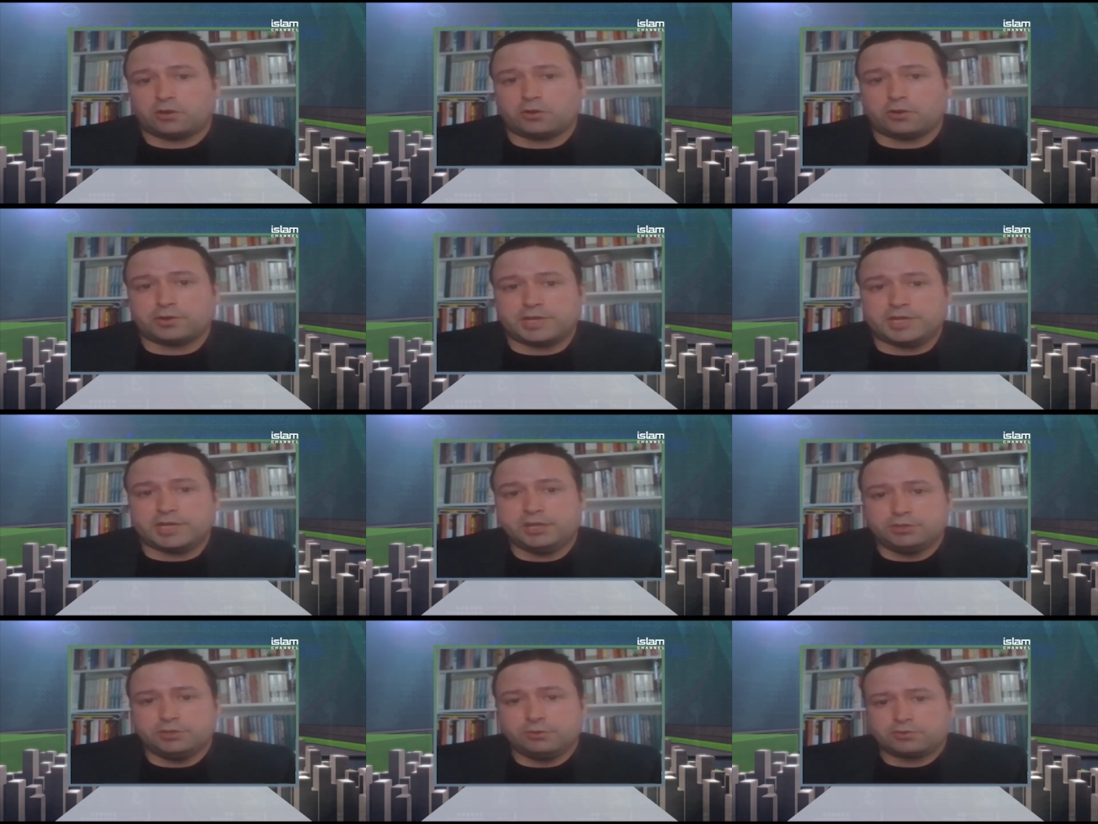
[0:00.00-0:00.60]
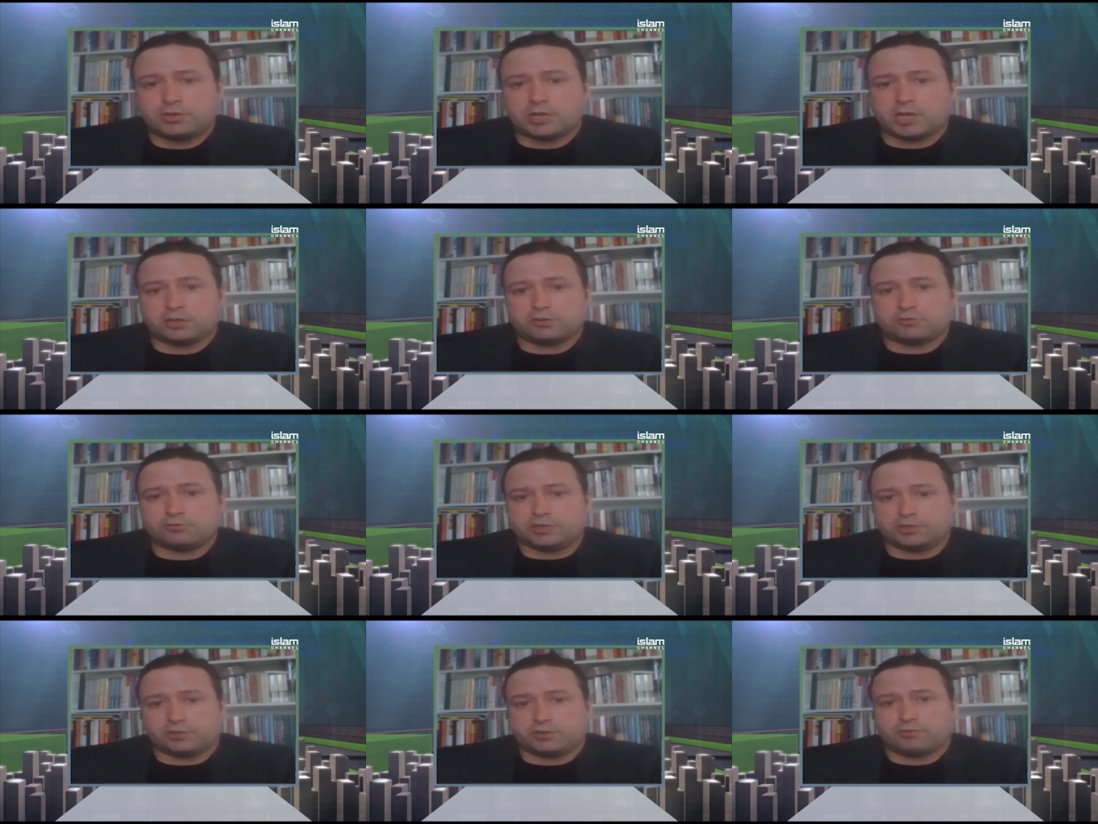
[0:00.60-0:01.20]
on EU
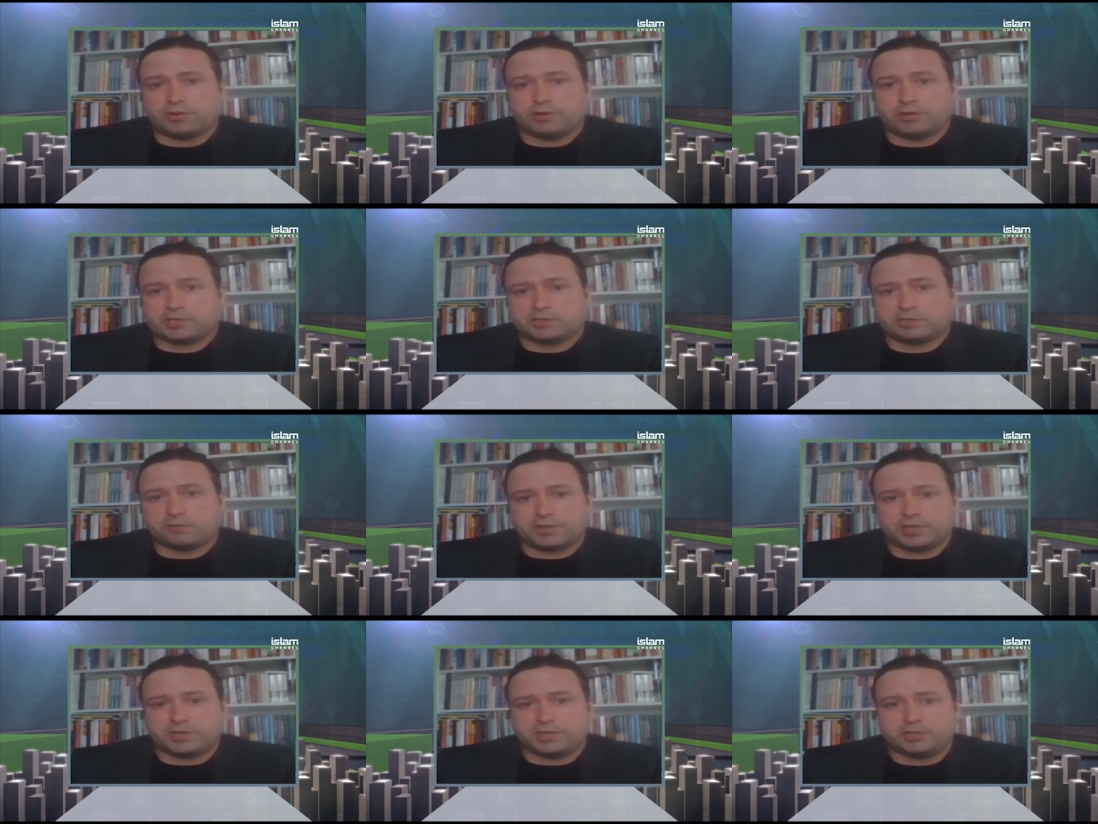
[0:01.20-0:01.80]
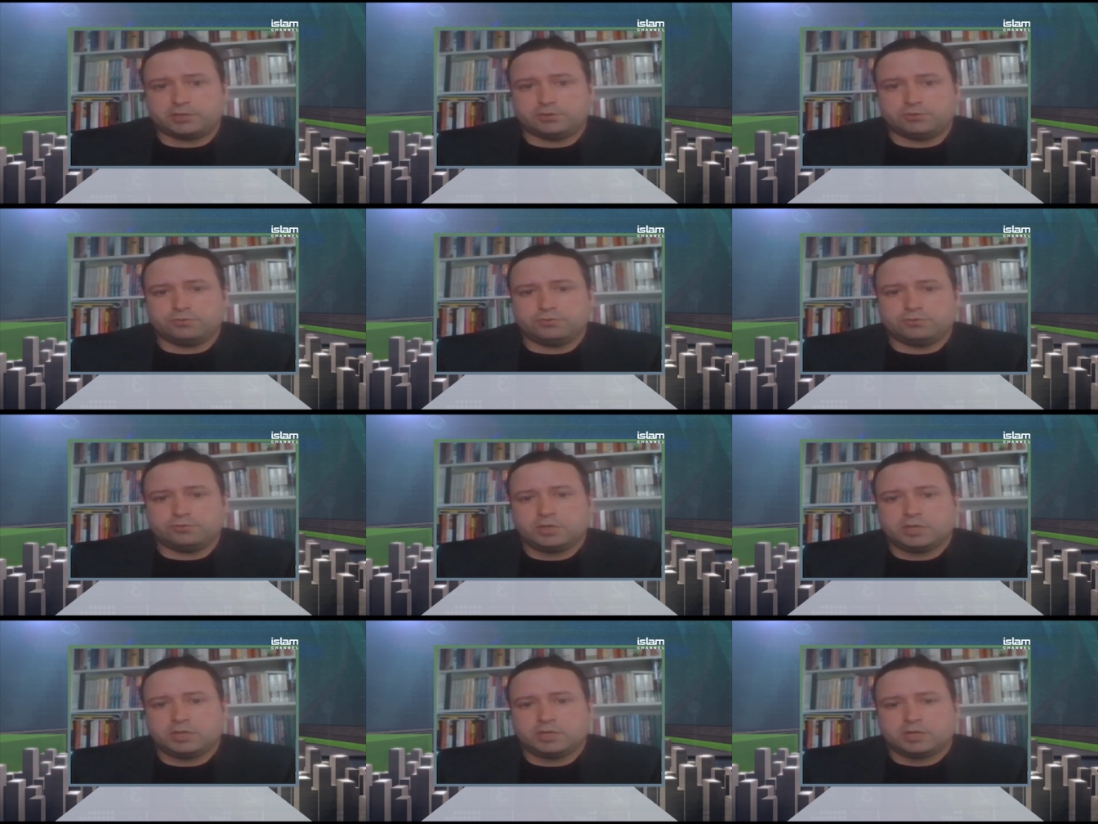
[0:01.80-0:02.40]
countries, on the rest of the
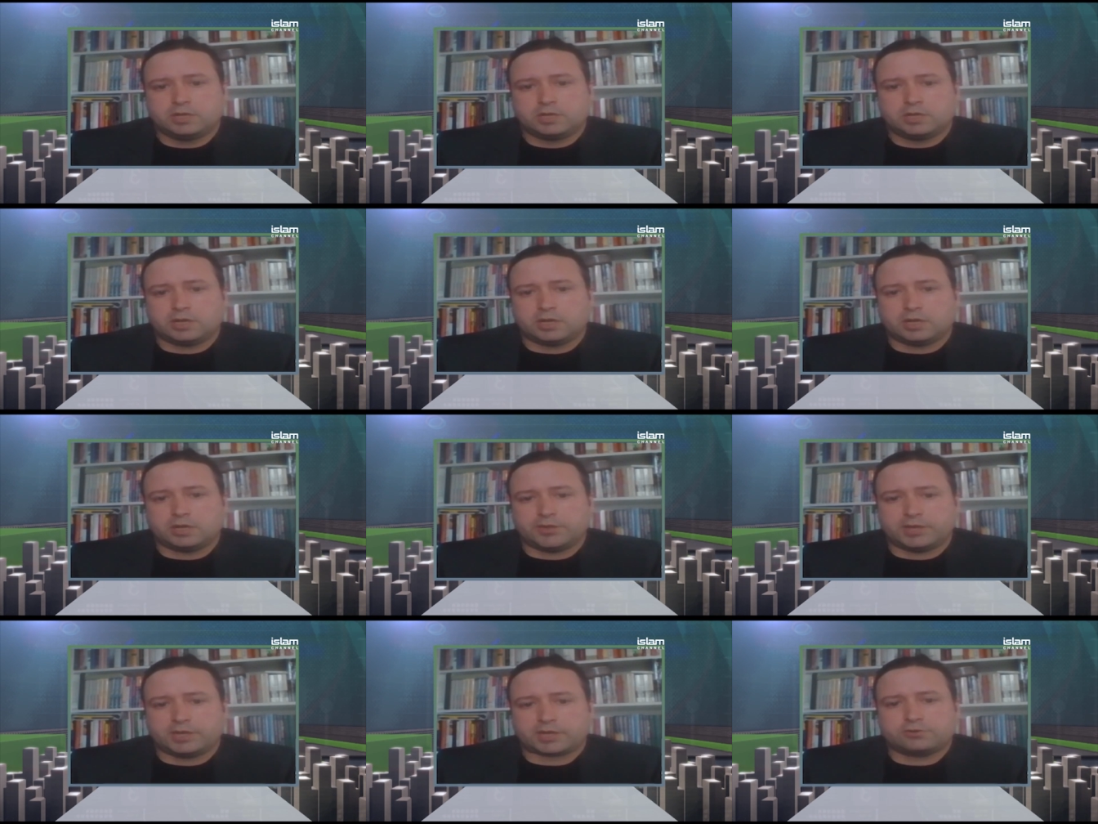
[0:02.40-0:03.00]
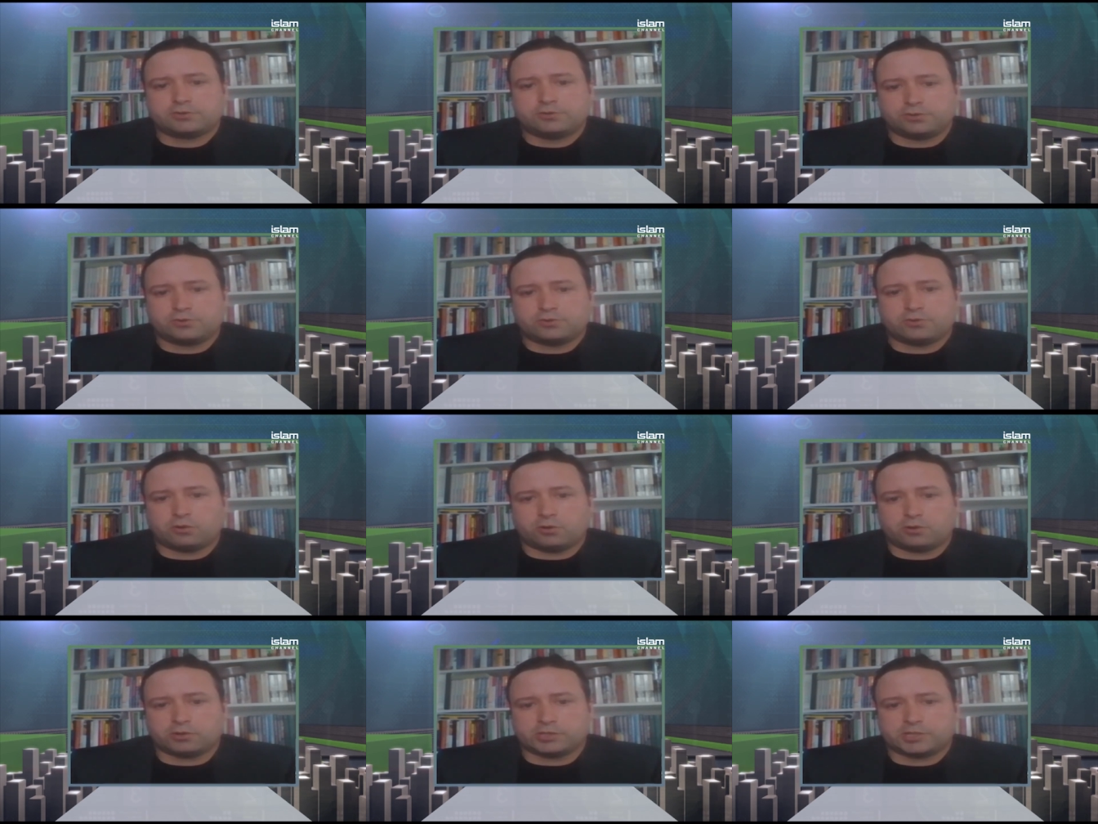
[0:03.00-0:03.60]
EU, uh, that could
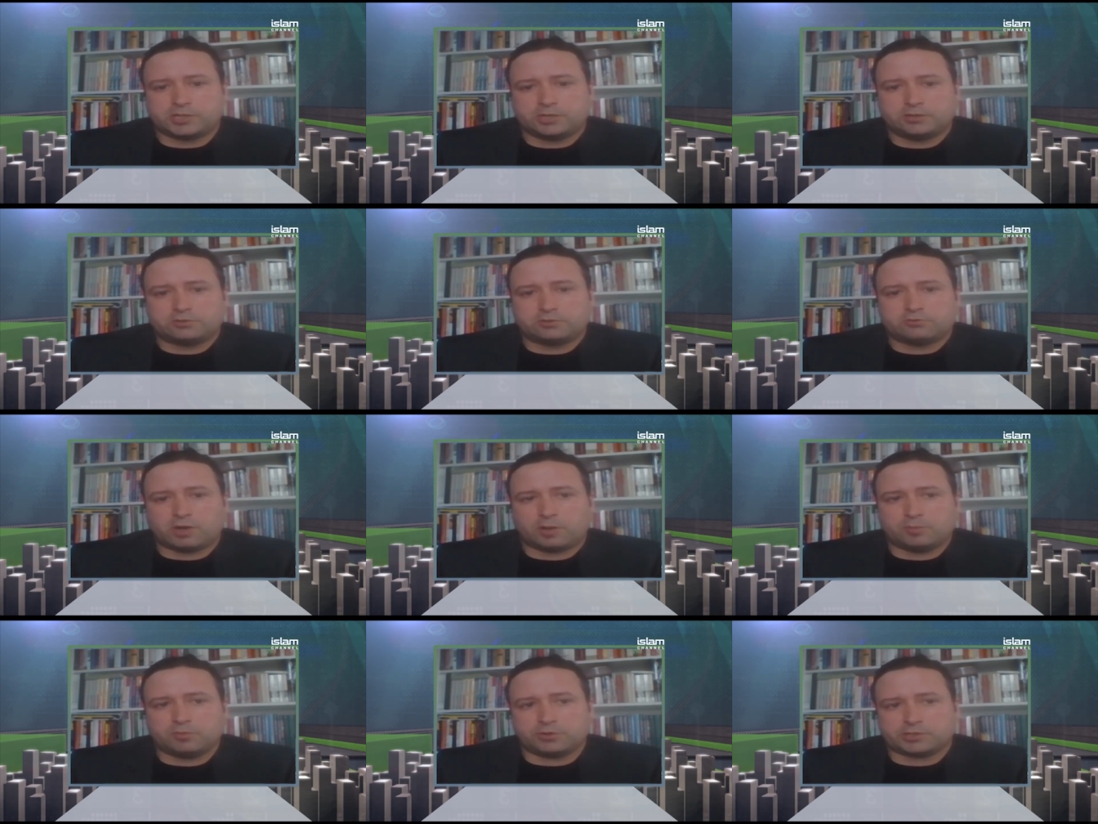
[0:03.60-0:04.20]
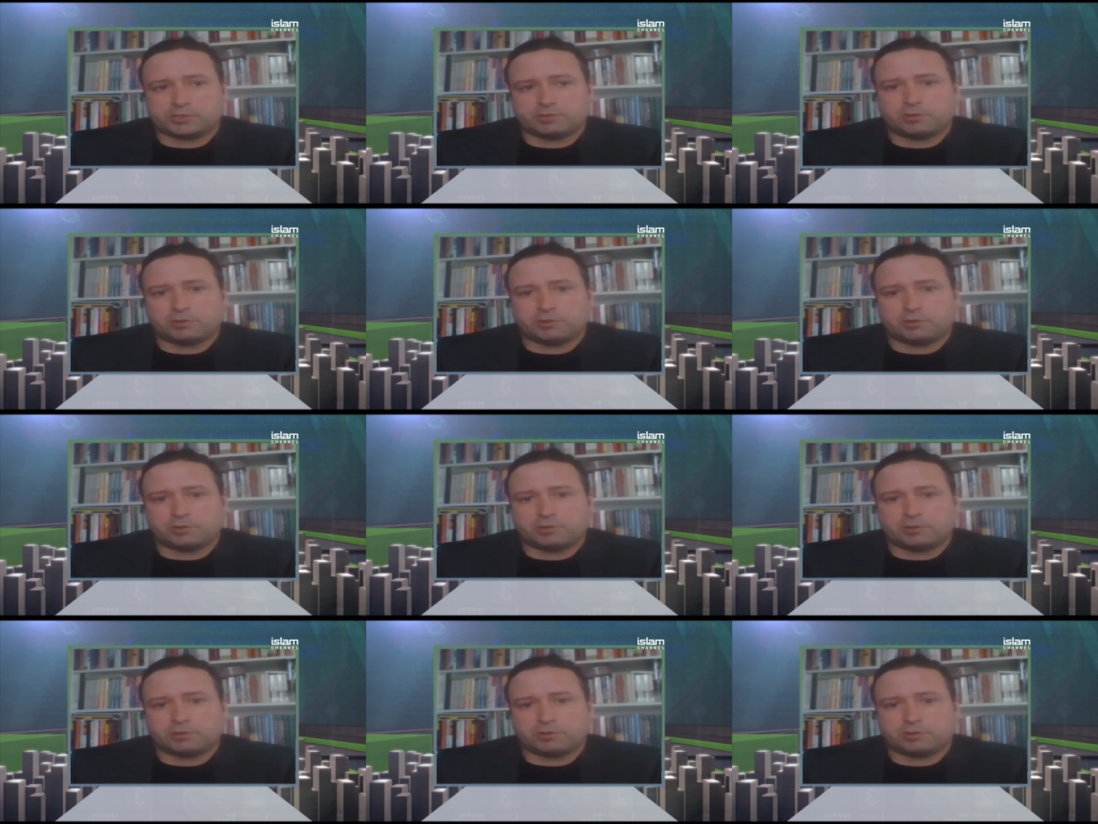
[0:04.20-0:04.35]
cause trouble.